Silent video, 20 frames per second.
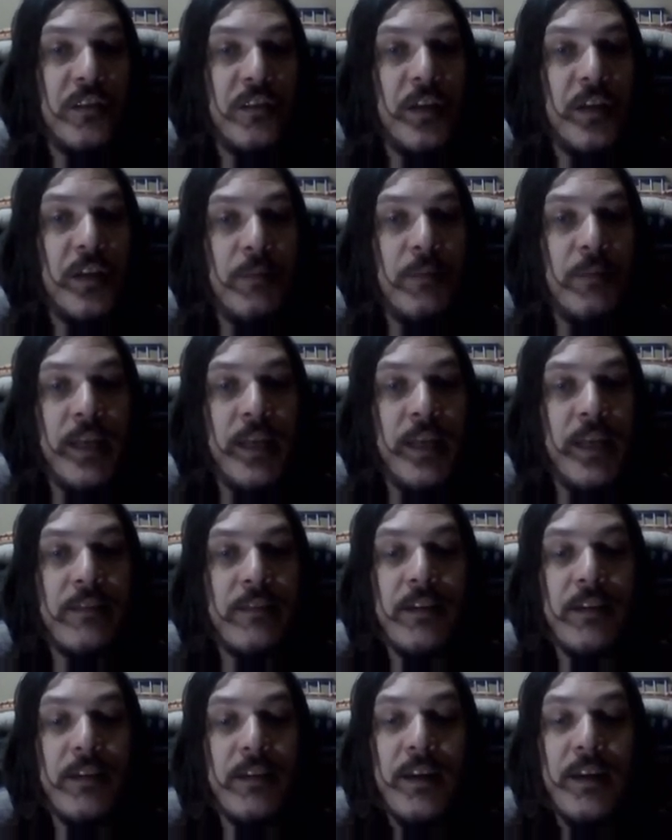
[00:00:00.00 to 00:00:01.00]
he
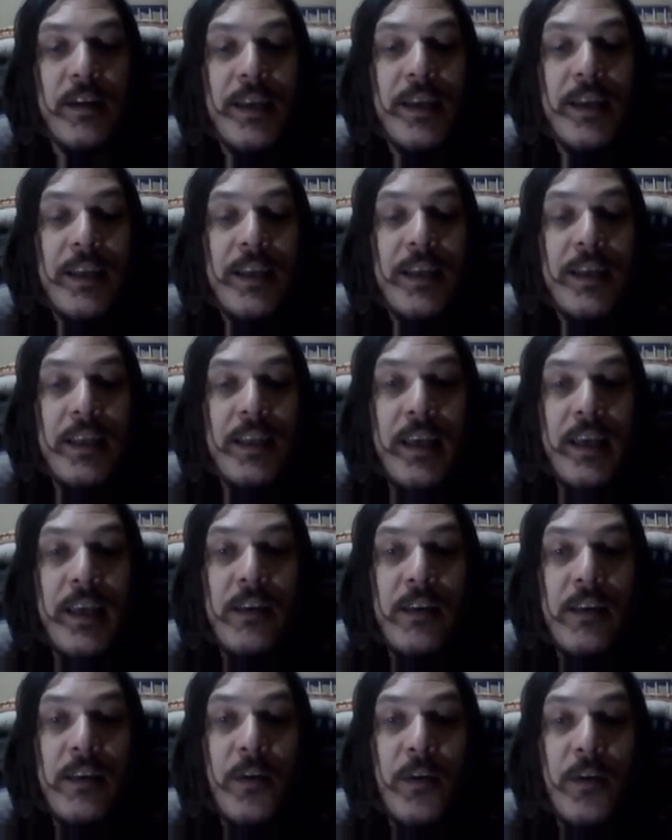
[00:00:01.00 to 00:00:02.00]
played king